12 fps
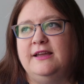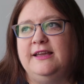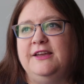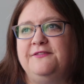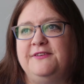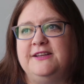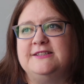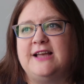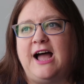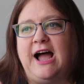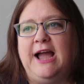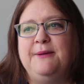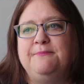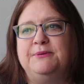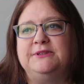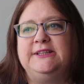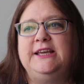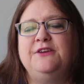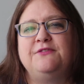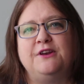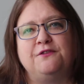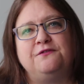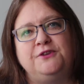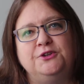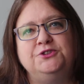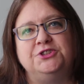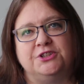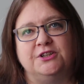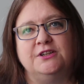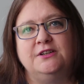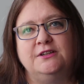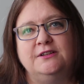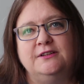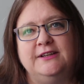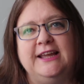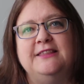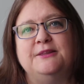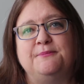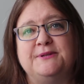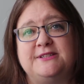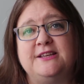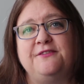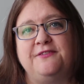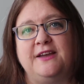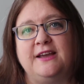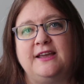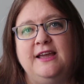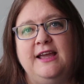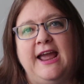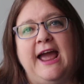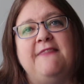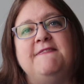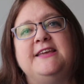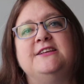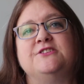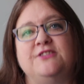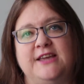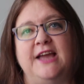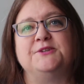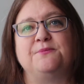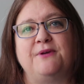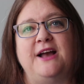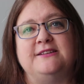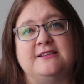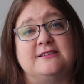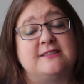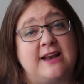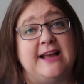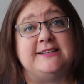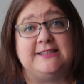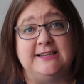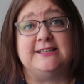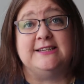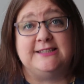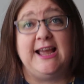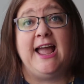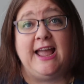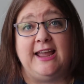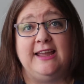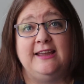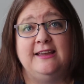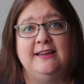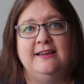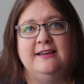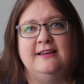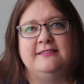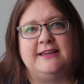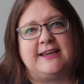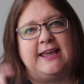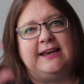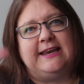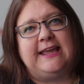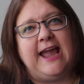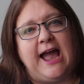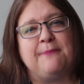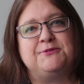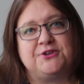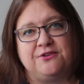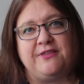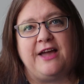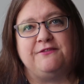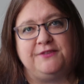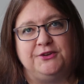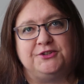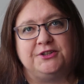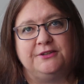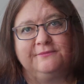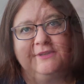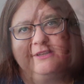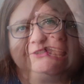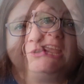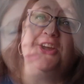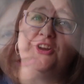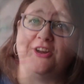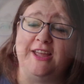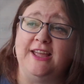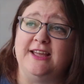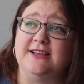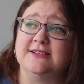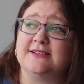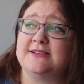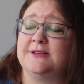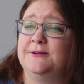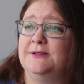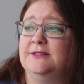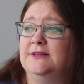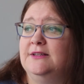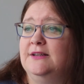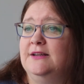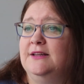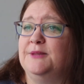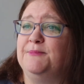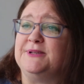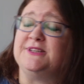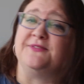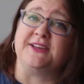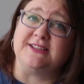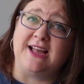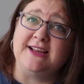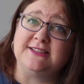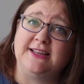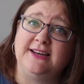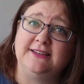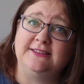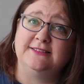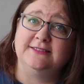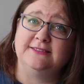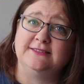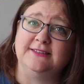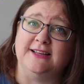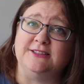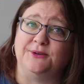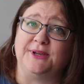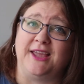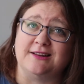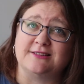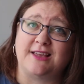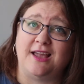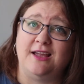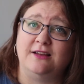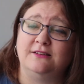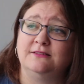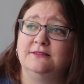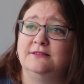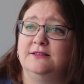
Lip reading: if it's, I believe in a future in the Pacific, and these are the enterprises that I see today that can capture that future. Here is the Pacific is isolated, and so it can't scale.